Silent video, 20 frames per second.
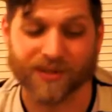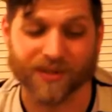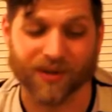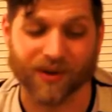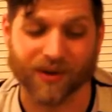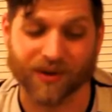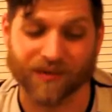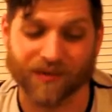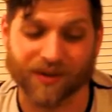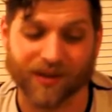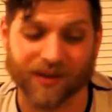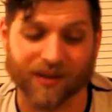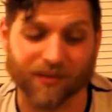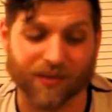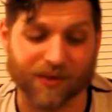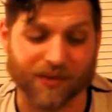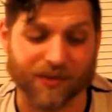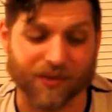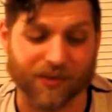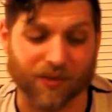don't even think the
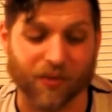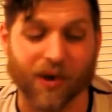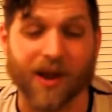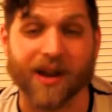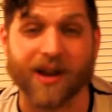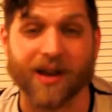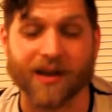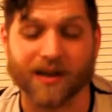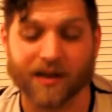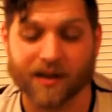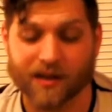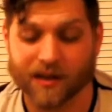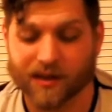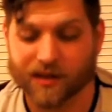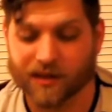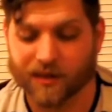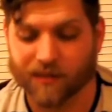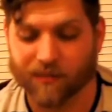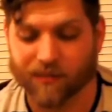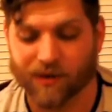person read it.
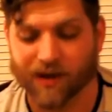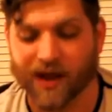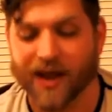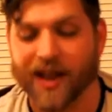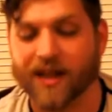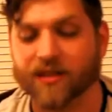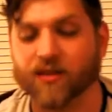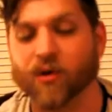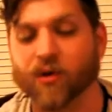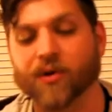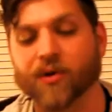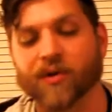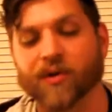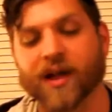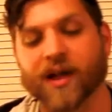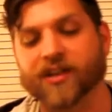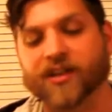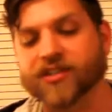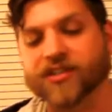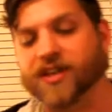But I had the whole
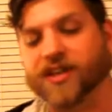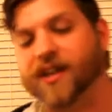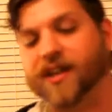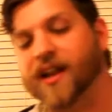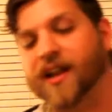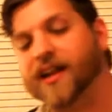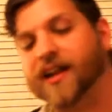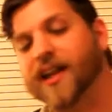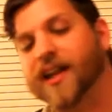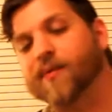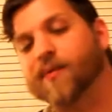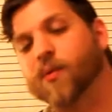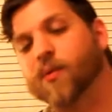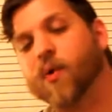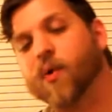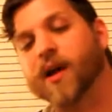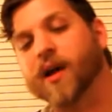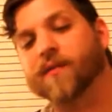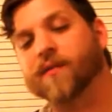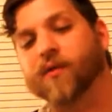collection and I gave them
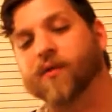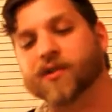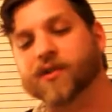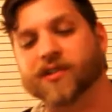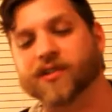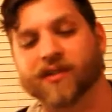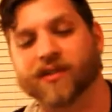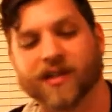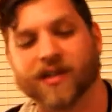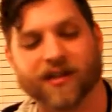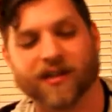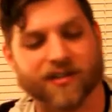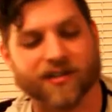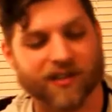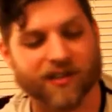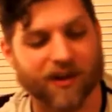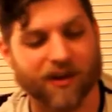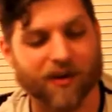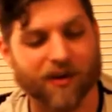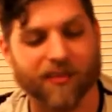away unfortunately years
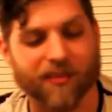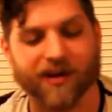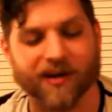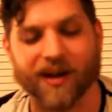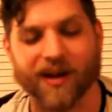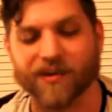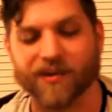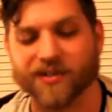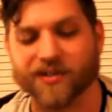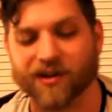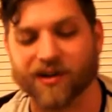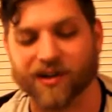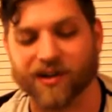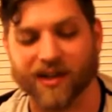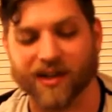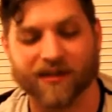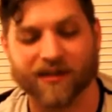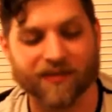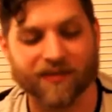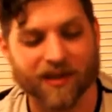ago, but I'm gonna start
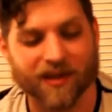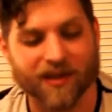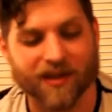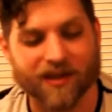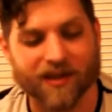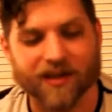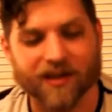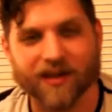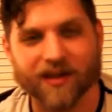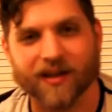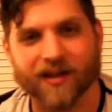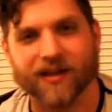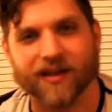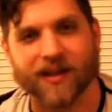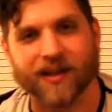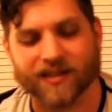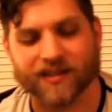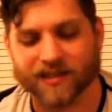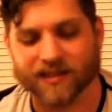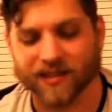again.
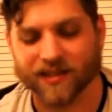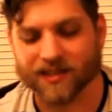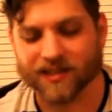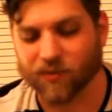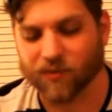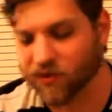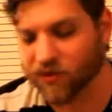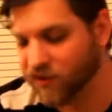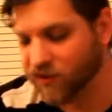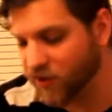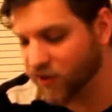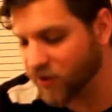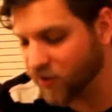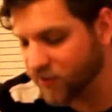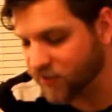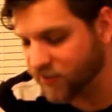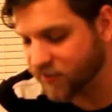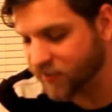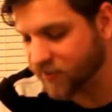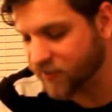Got 6 more to go
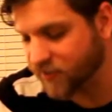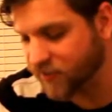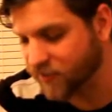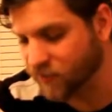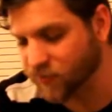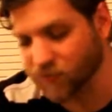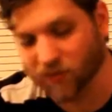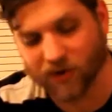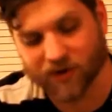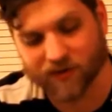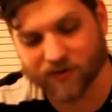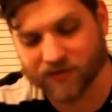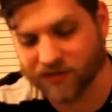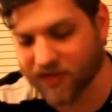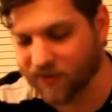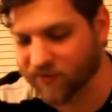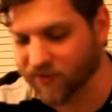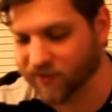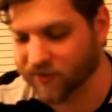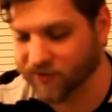because this is 1 of
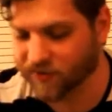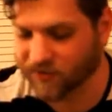7.